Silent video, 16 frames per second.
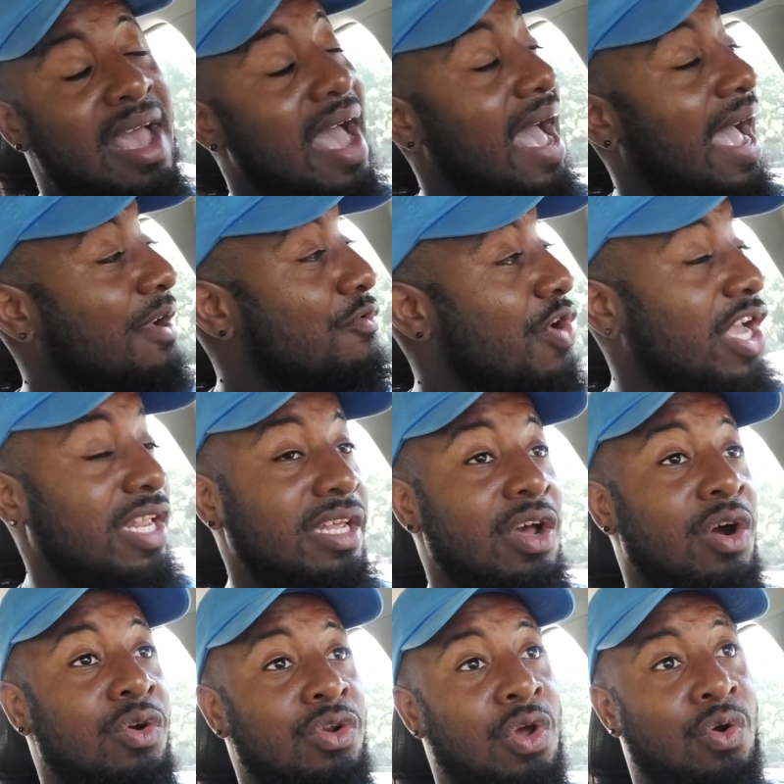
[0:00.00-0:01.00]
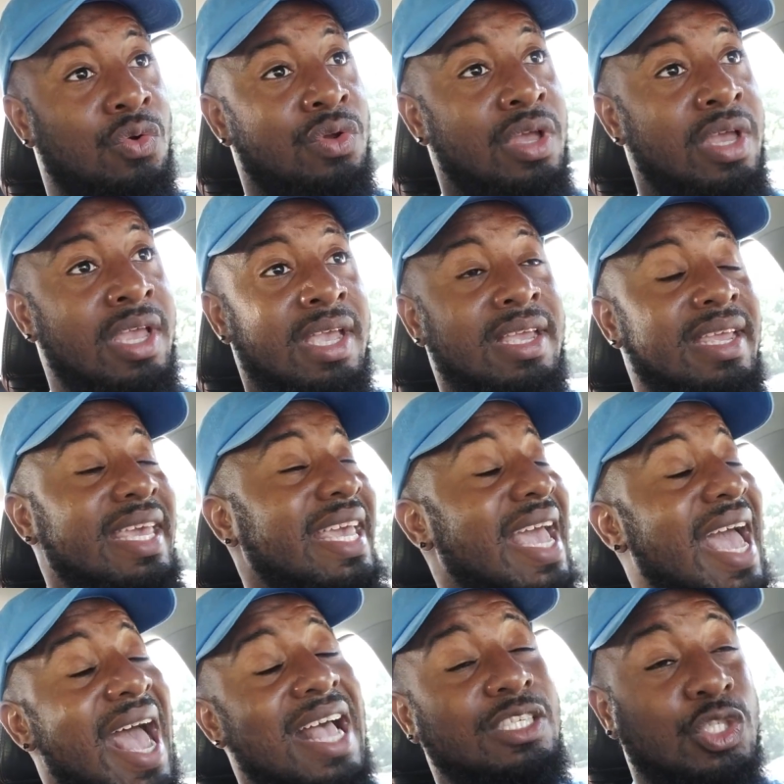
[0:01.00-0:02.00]
I really don't know. He
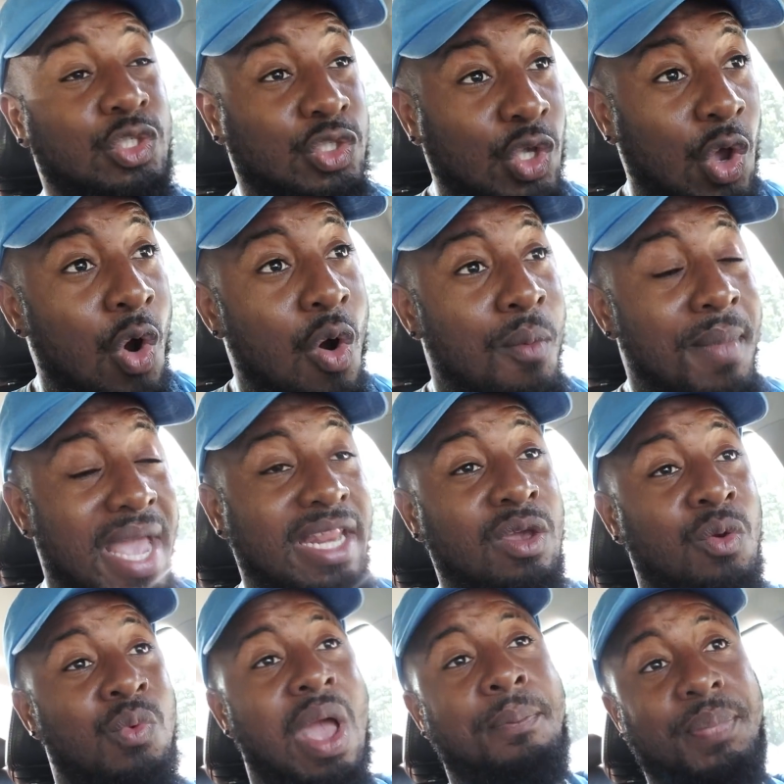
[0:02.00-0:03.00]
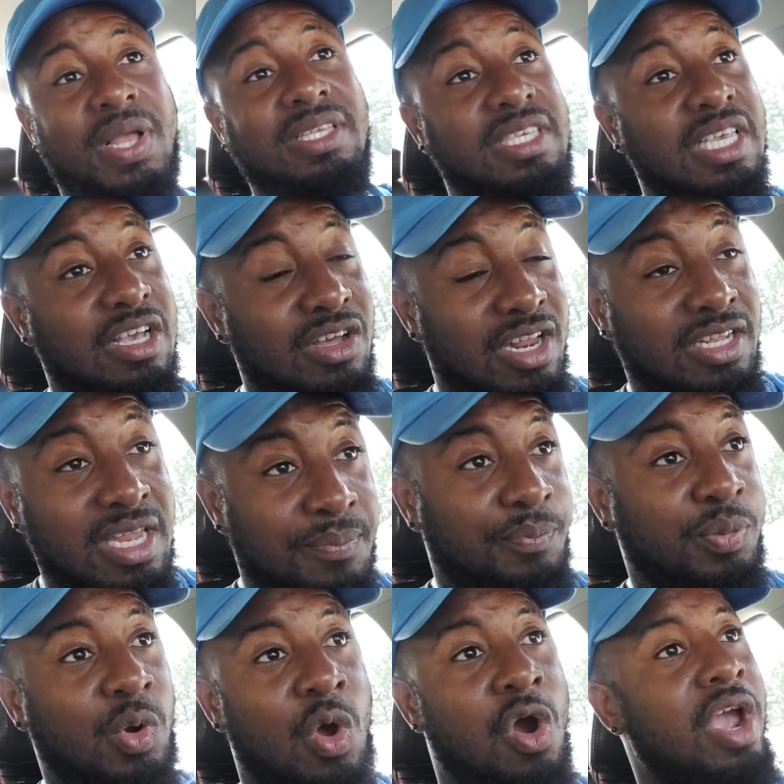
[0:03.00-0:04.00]
has so many weapons he could have
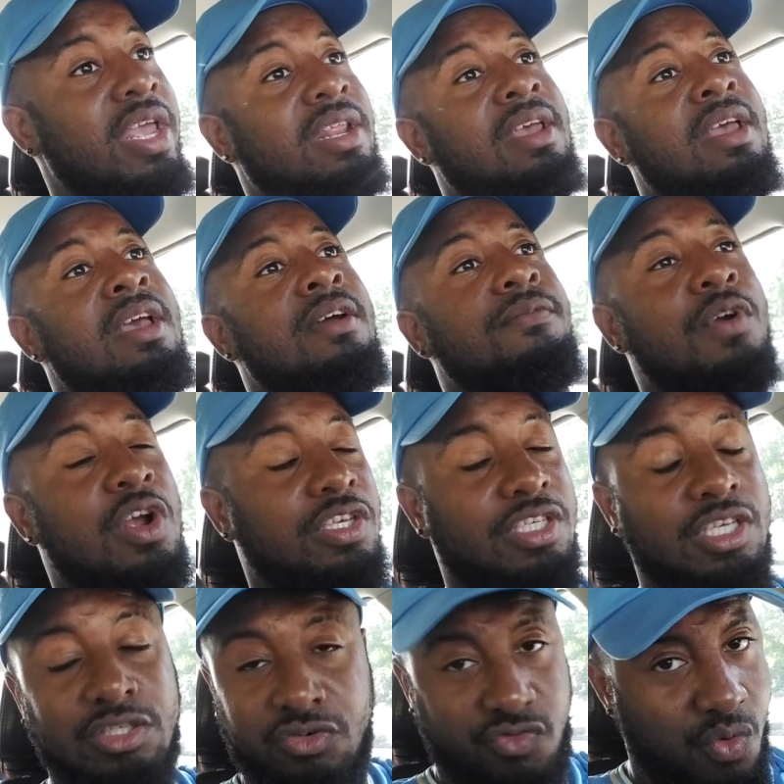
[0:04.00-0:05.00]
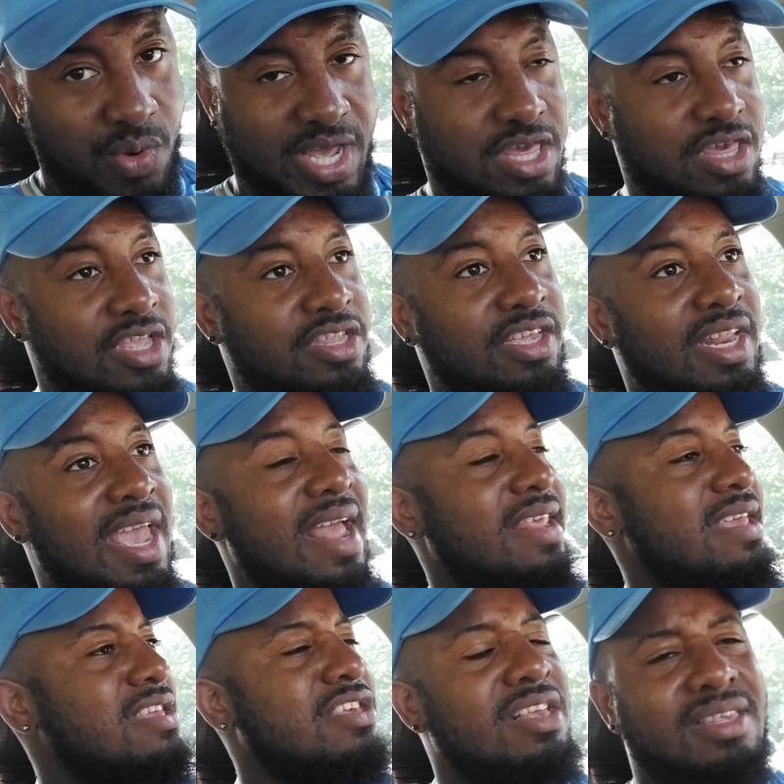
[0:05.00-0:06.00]
deployed versus Croatia today, and
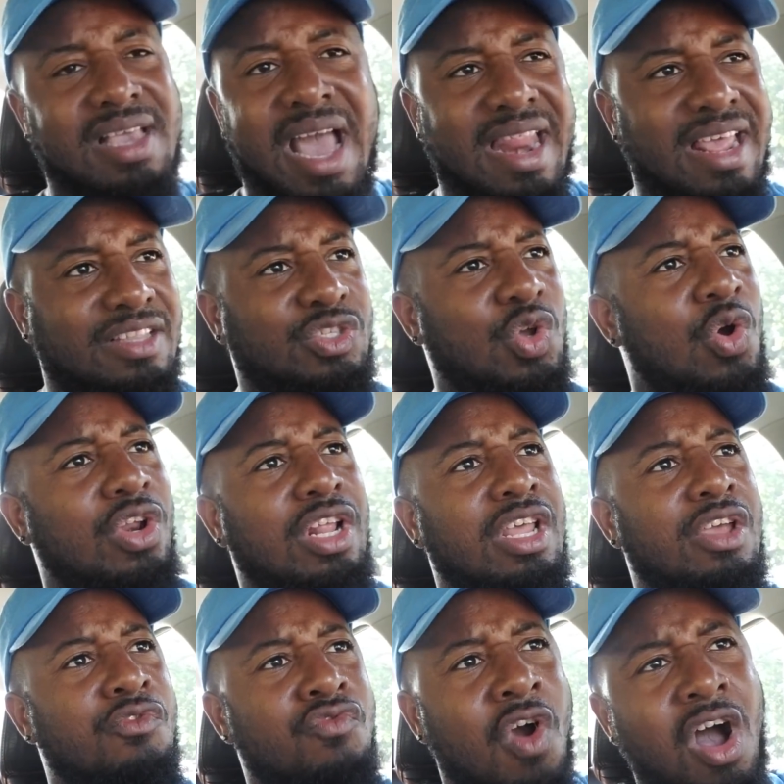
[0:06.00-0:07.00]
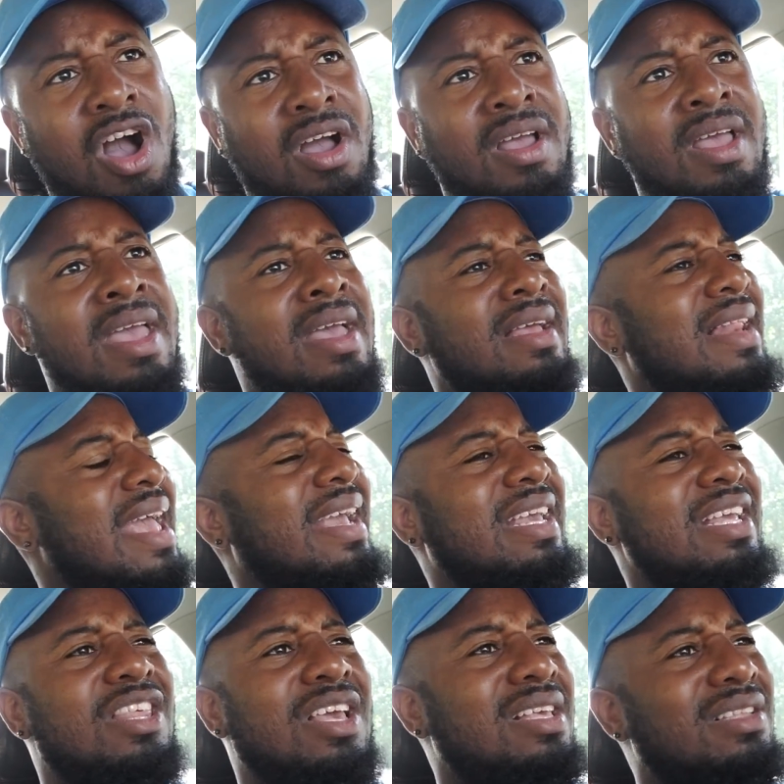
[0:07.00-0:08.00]
he just got it totally wrong. Like,
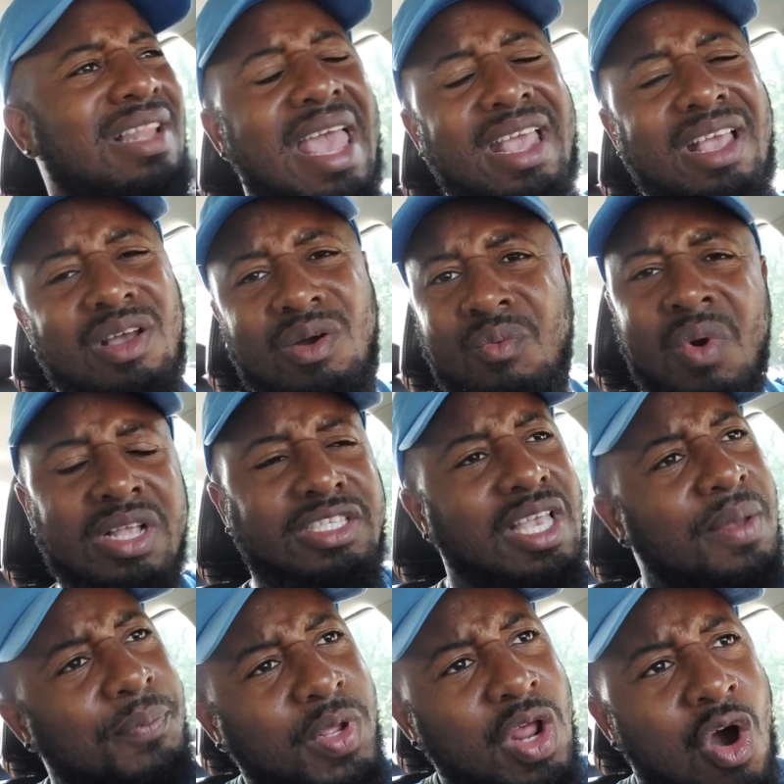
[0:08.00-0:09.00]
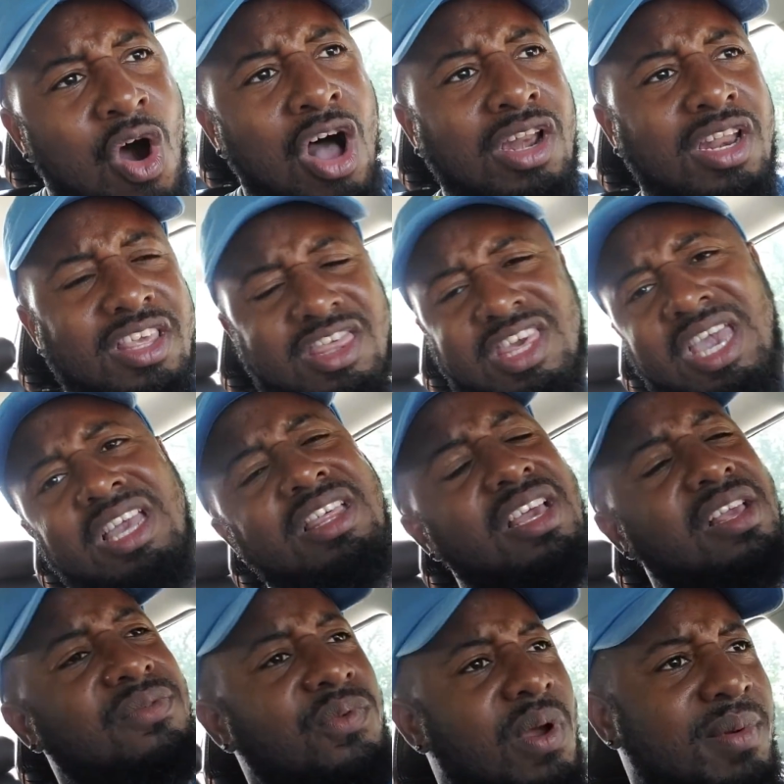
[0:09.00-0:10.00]
what's up with all the
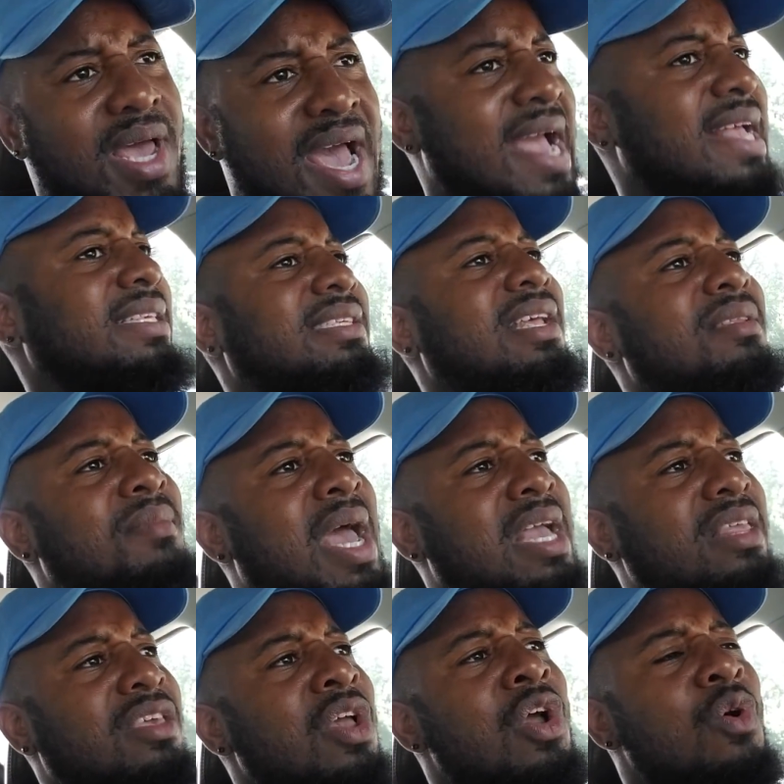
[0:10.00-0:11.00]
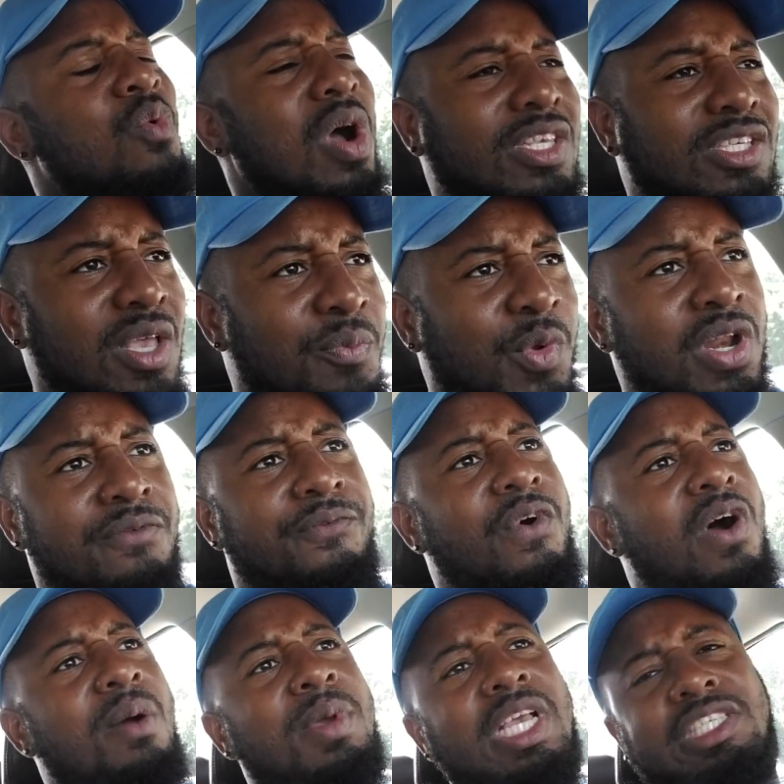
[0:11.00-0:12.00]
changes from the Iceland match? What's up with the
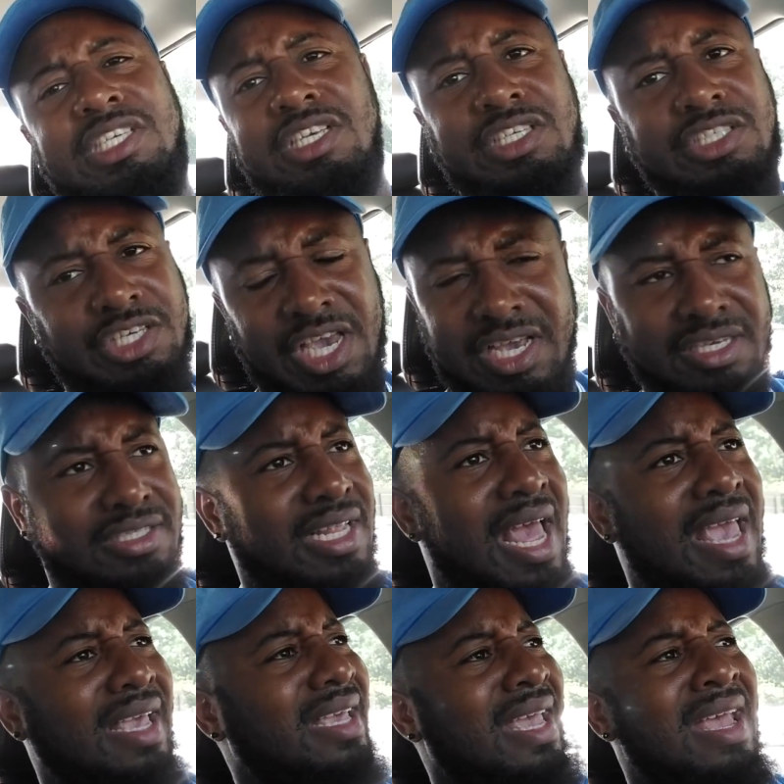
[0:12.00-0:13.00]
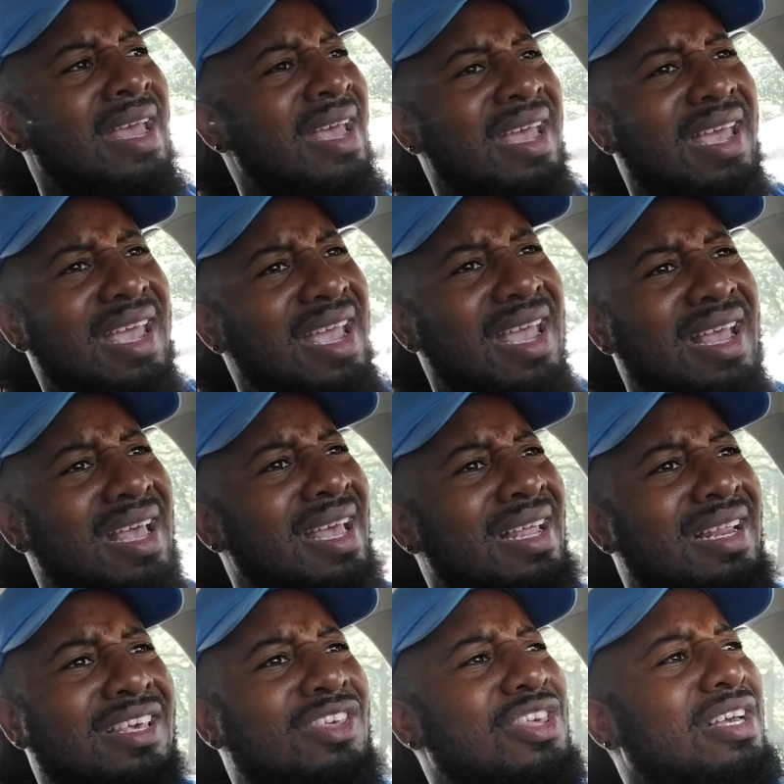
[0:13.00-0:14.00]
formation change? Like,
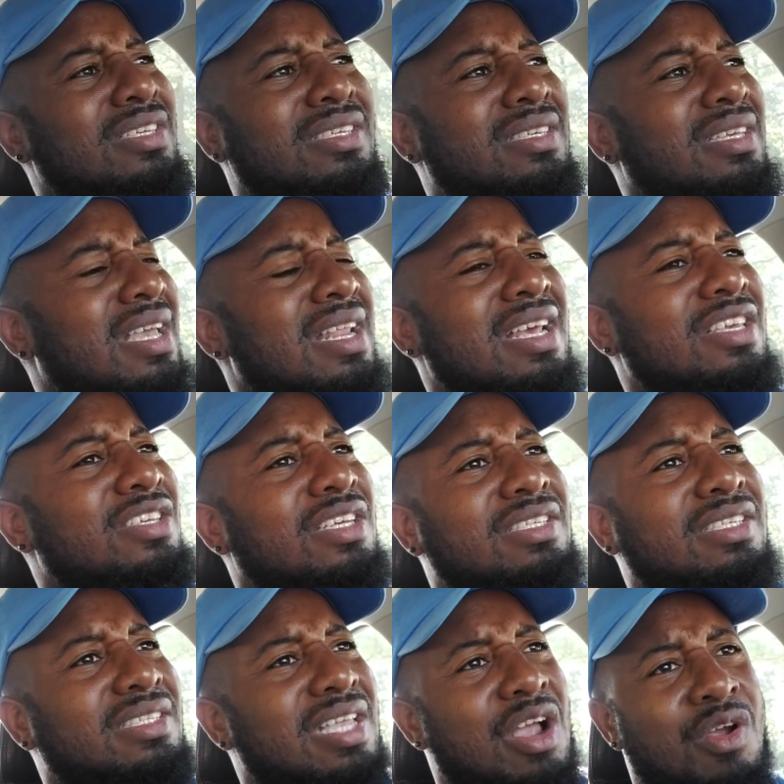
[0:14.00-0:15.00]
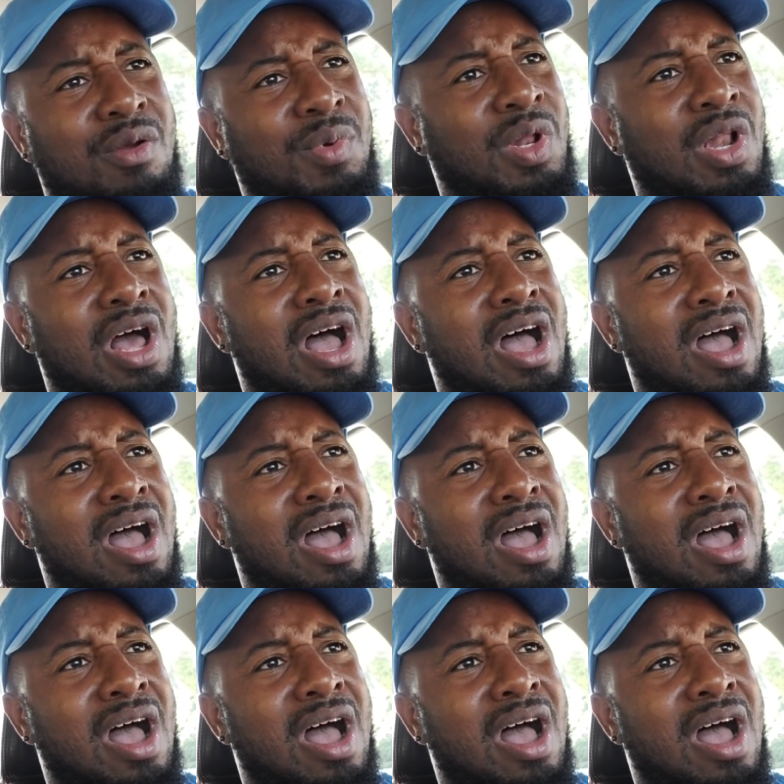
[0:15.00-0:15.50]
it is just terrible